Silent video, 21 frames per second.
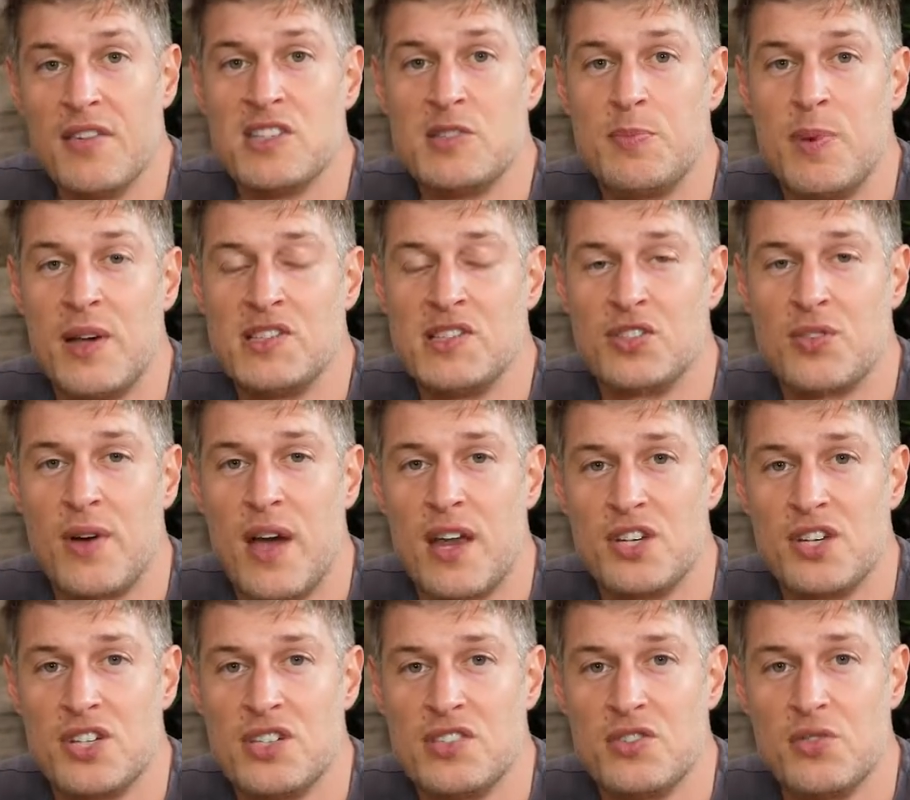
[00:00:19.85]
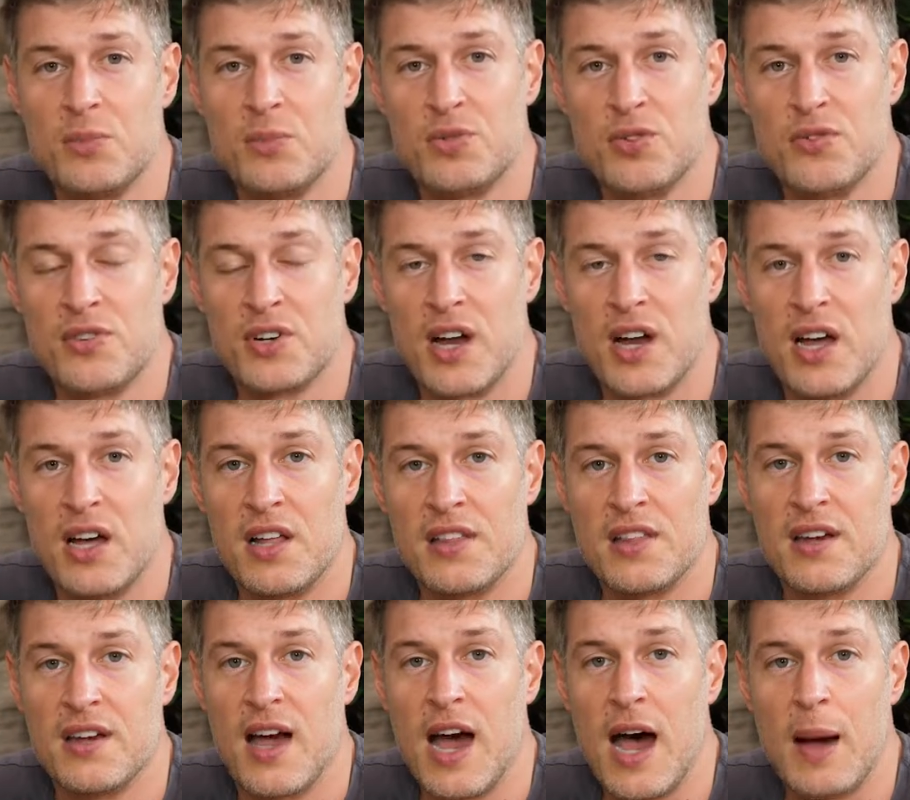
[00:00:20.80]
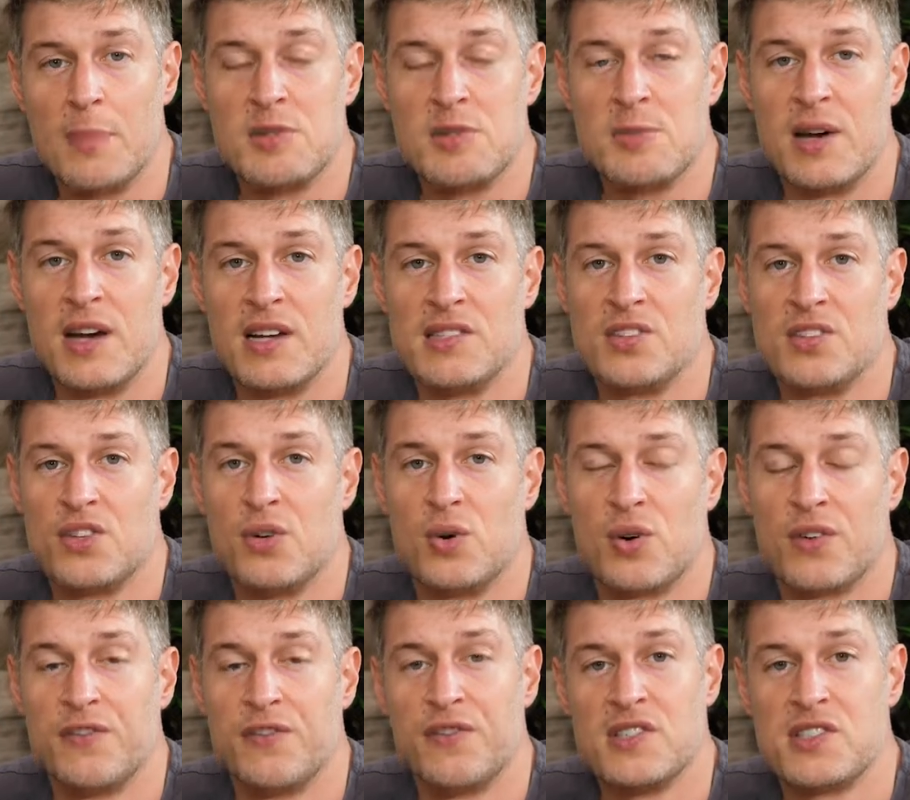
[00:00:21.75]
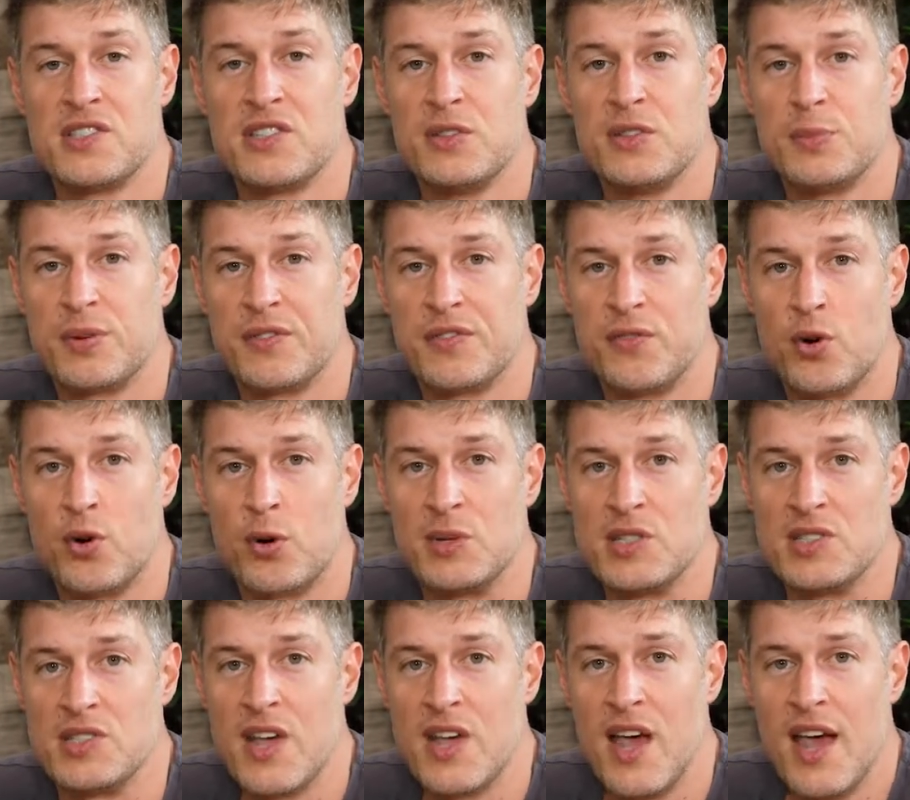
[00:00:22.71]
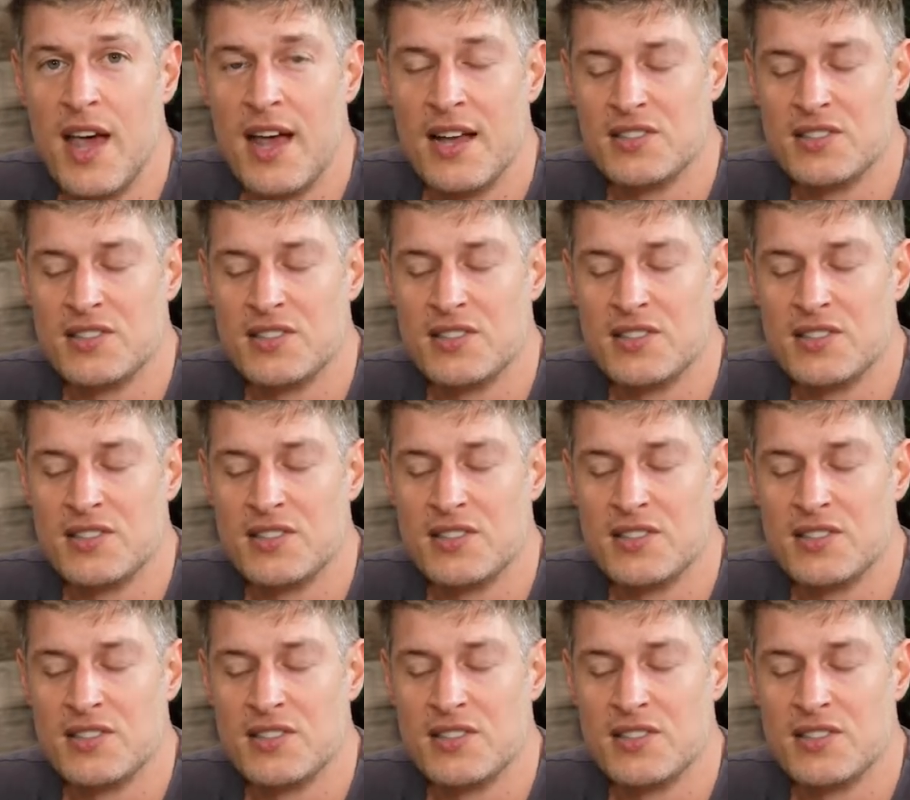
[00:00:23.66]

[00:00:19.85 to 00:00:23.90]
evidence based strategies to improve your health and optimize your physical performance.